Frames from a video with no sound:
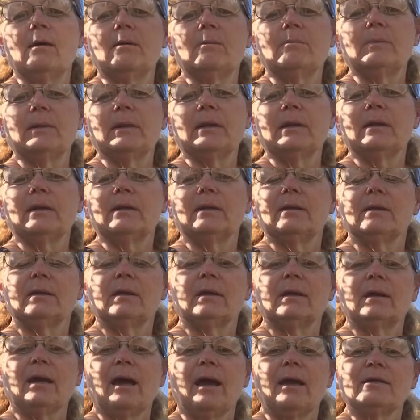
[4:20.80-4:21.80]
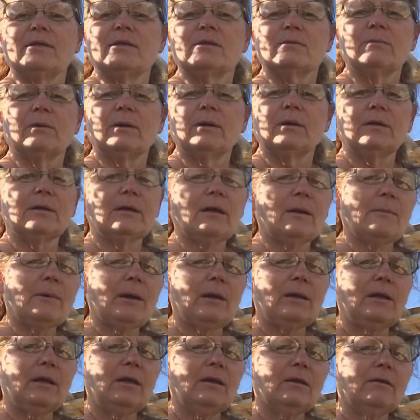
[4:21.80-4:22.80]
But I just wanted to come
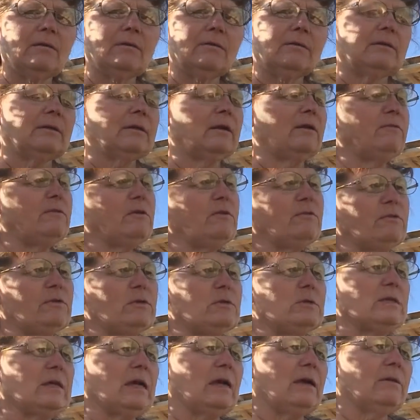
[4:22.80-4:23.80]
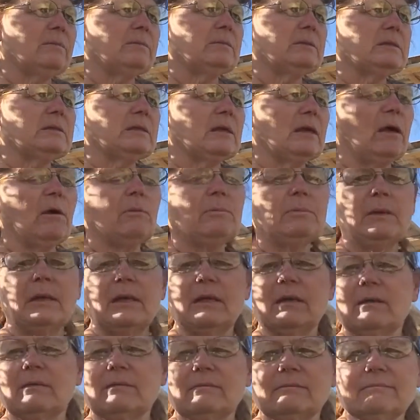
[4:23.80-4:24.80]
on here, give you a few tips, help
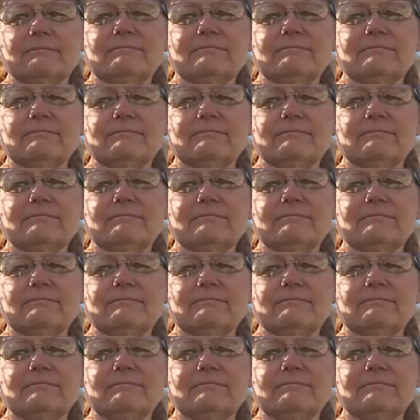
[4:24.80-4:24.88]
you